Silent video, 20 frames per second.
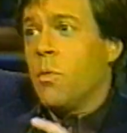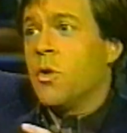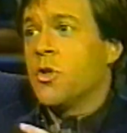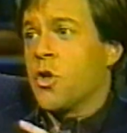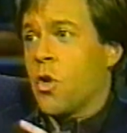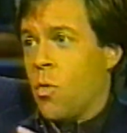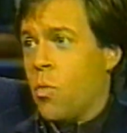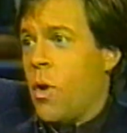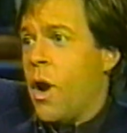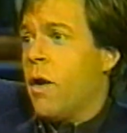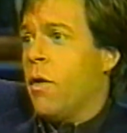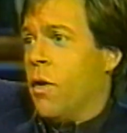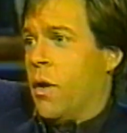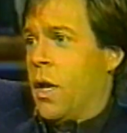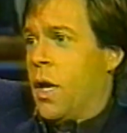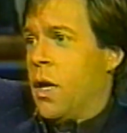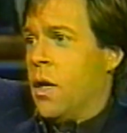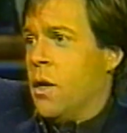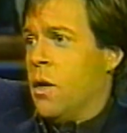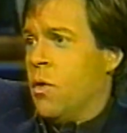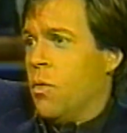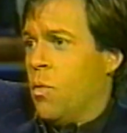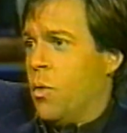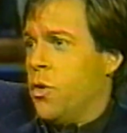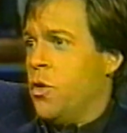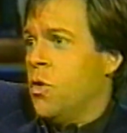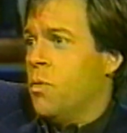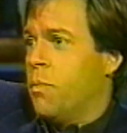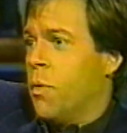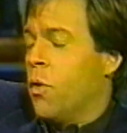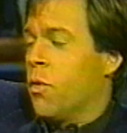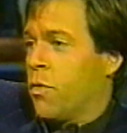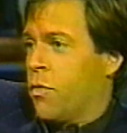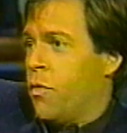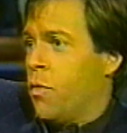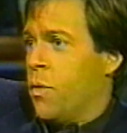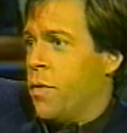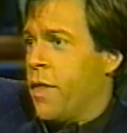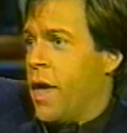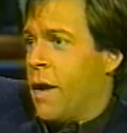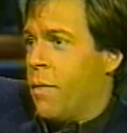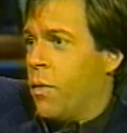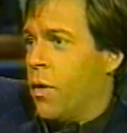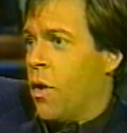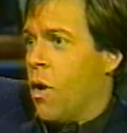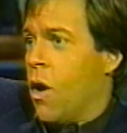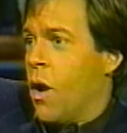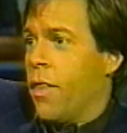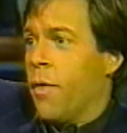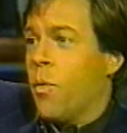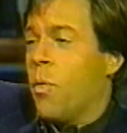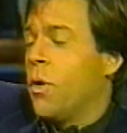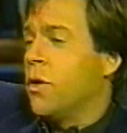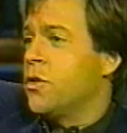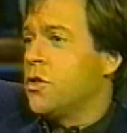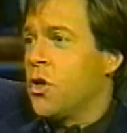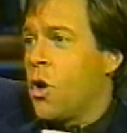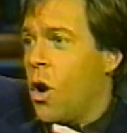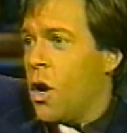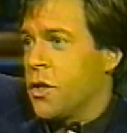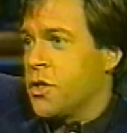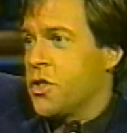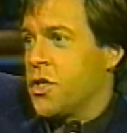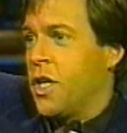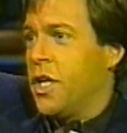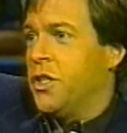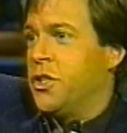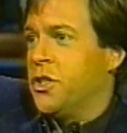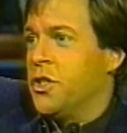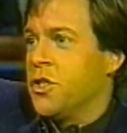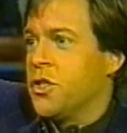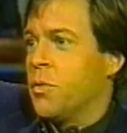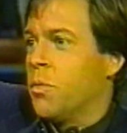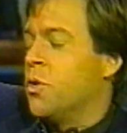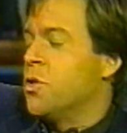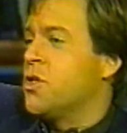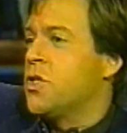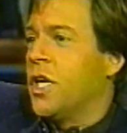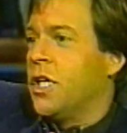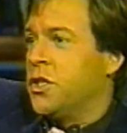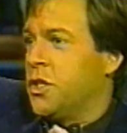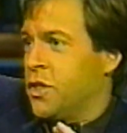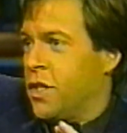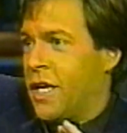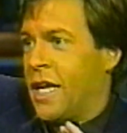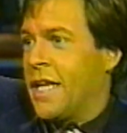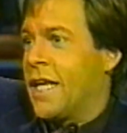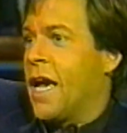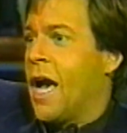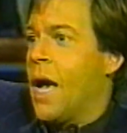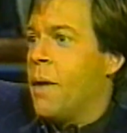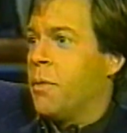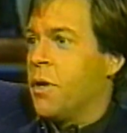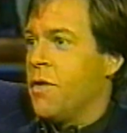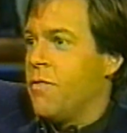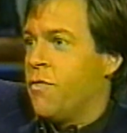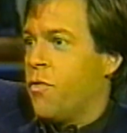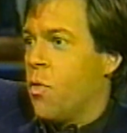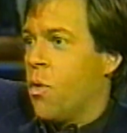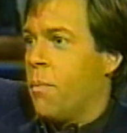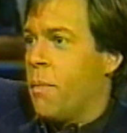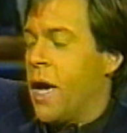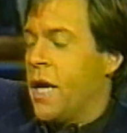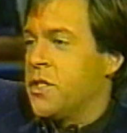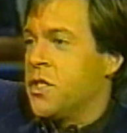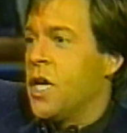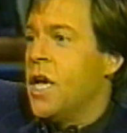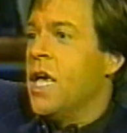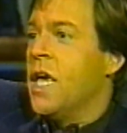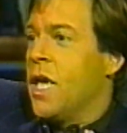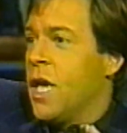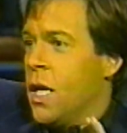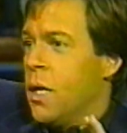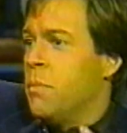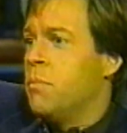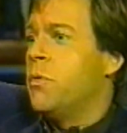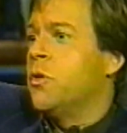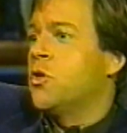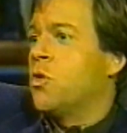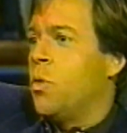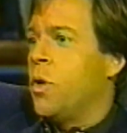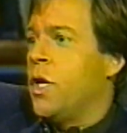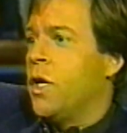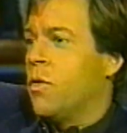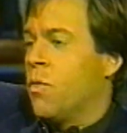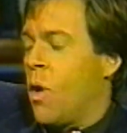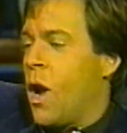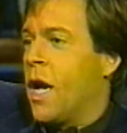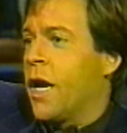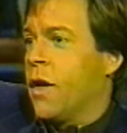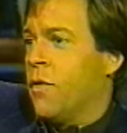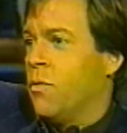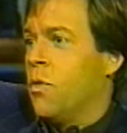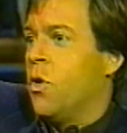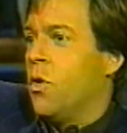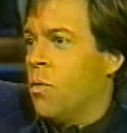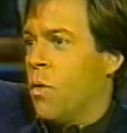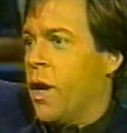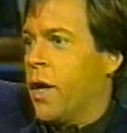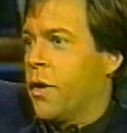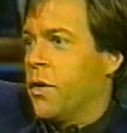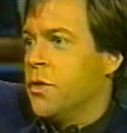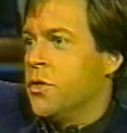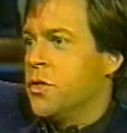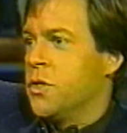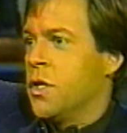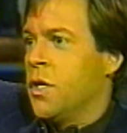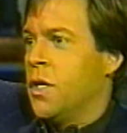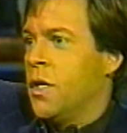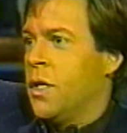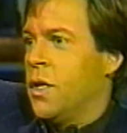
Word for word: was a rarity when you broke through in that regard. There weren't talk stations, there weren't stations that had comedy formats. In between rock and roll records,